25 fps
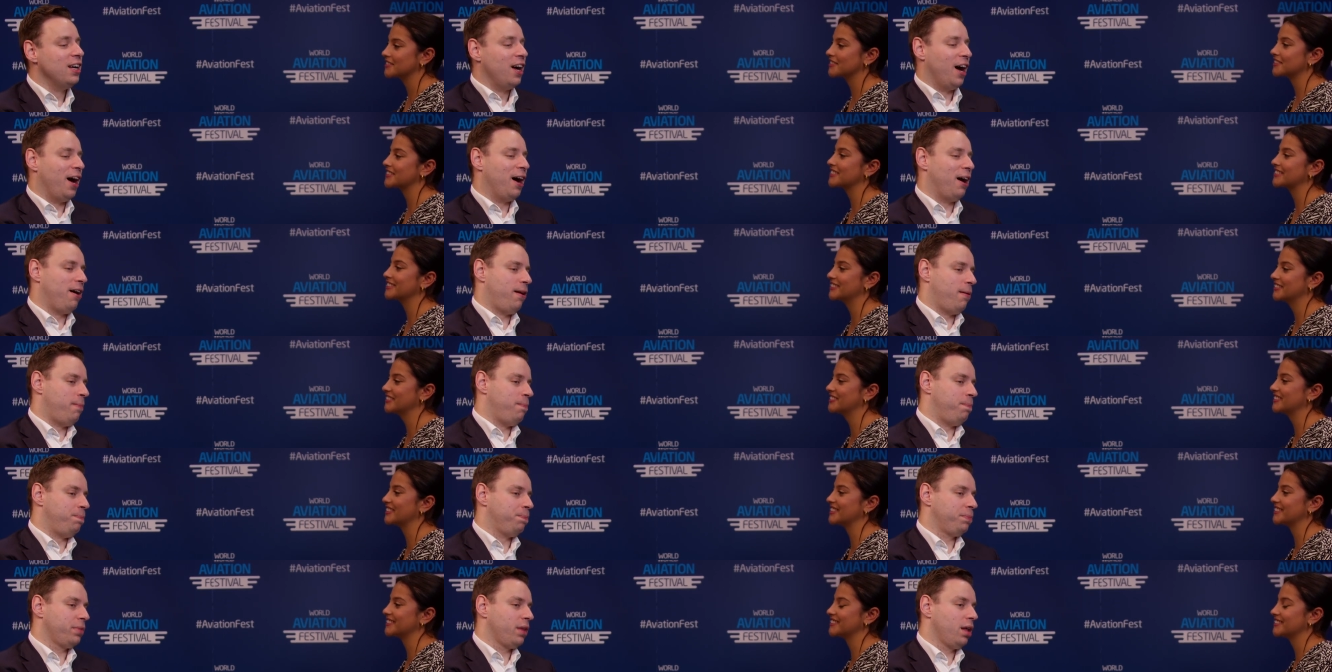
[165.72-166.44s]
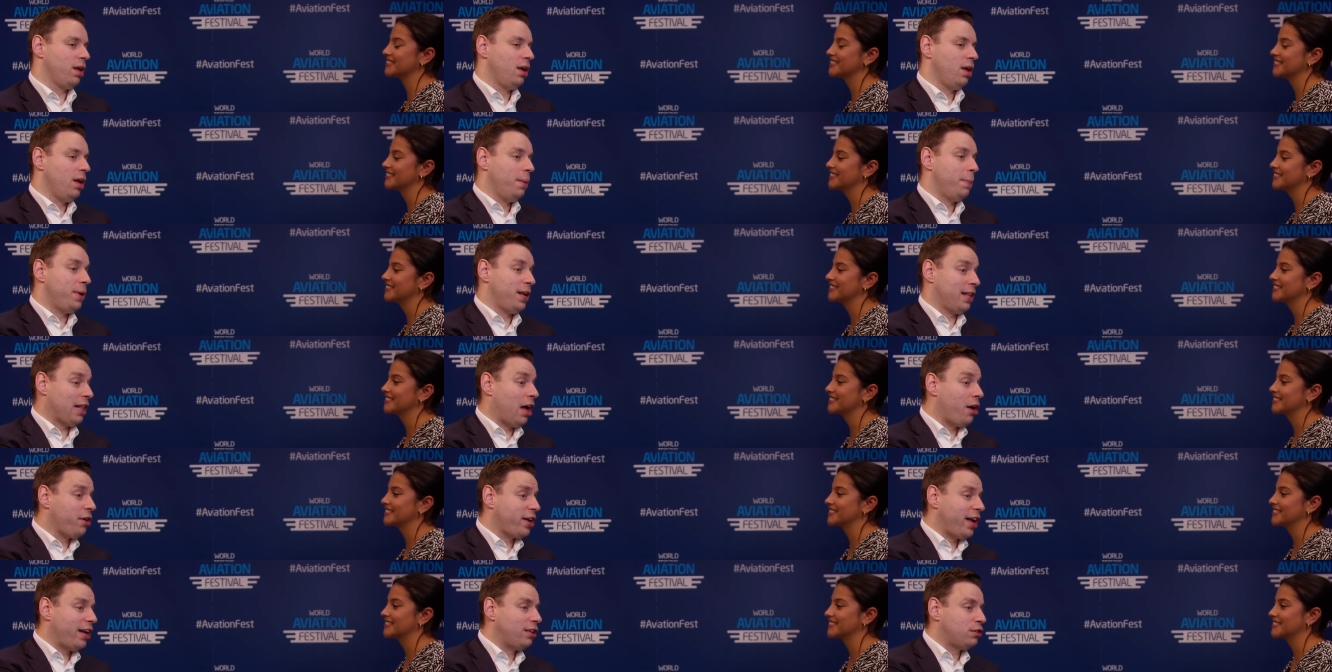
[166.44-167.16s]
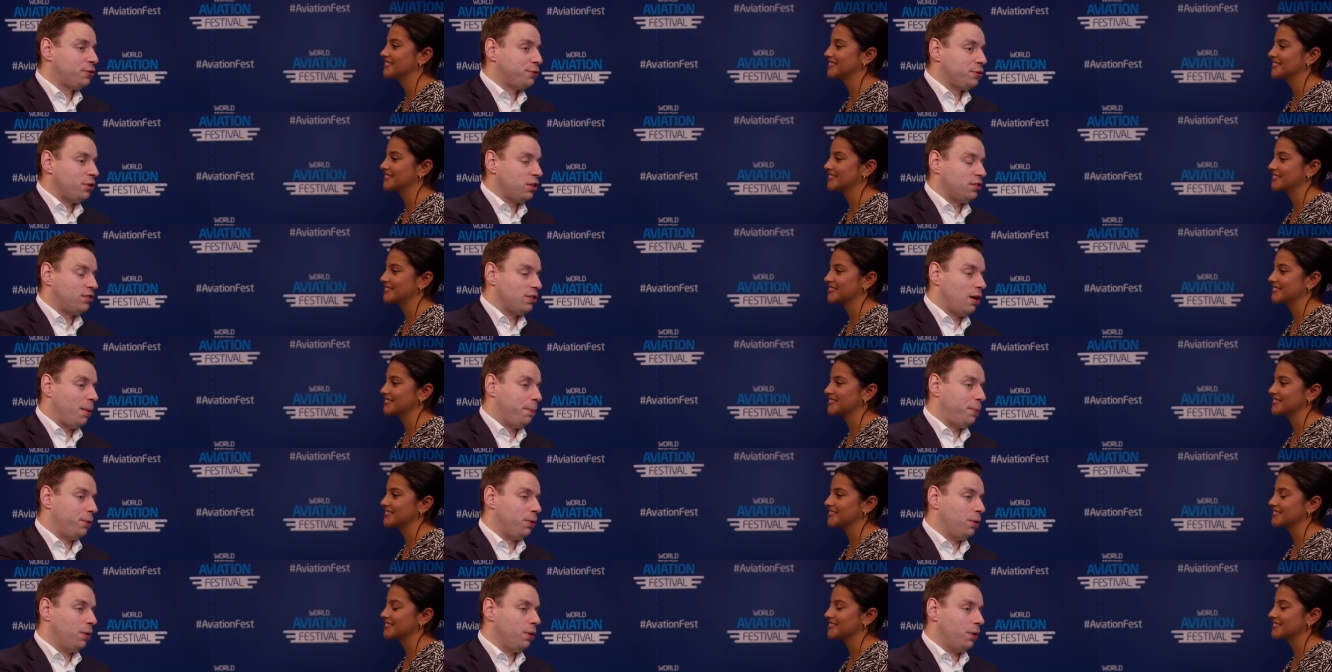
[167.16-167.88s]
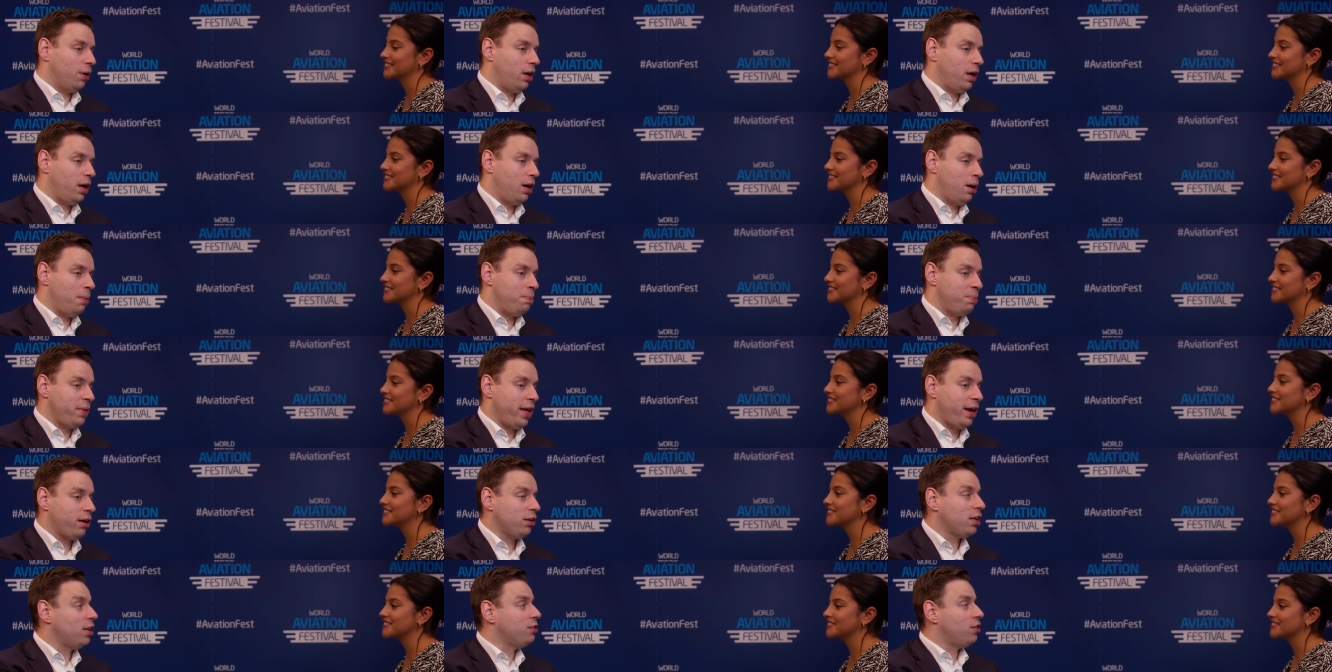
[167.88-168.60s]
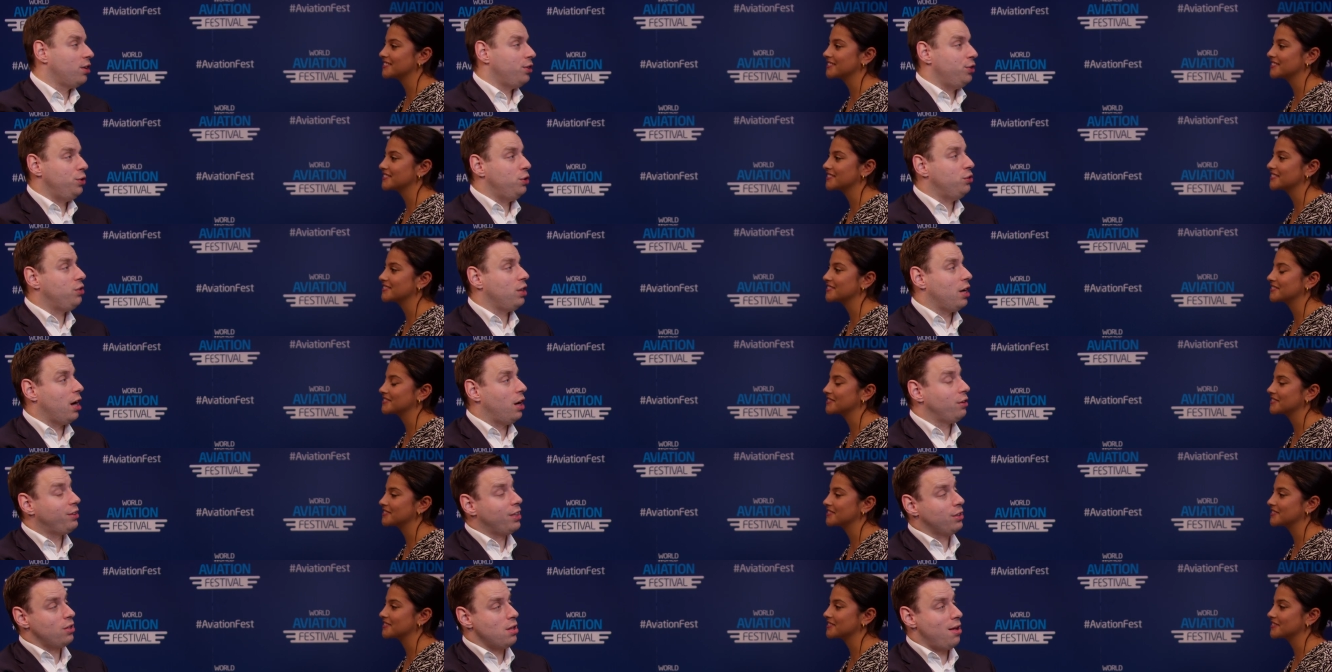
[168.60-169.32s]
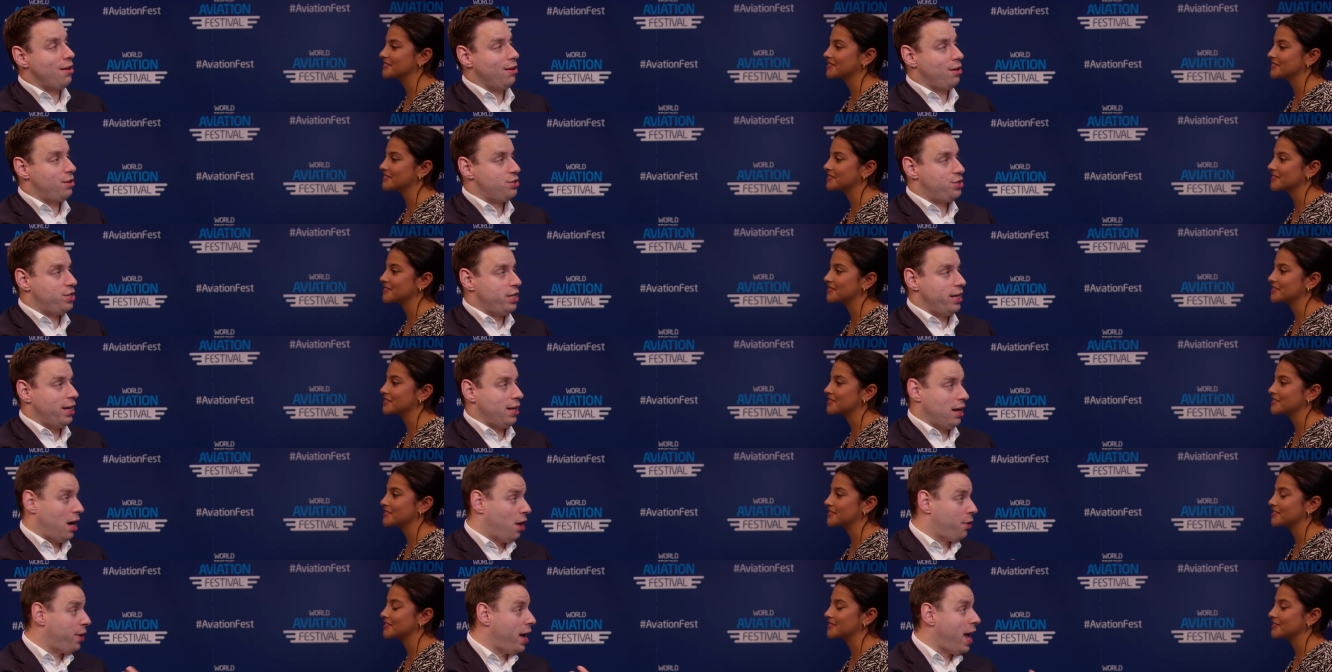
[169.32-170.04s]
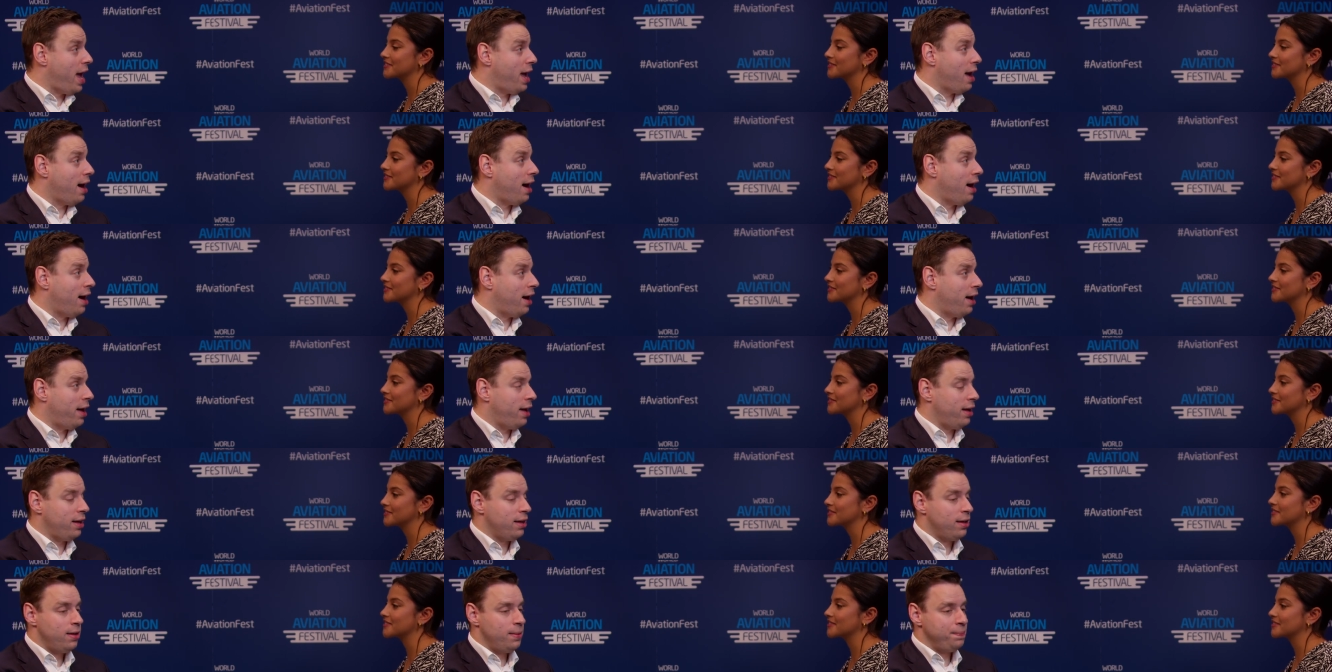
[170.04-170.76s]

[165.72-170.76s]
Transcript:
Speaker 1: Um, but in our case, for example, um, airlines are using our technology and our AI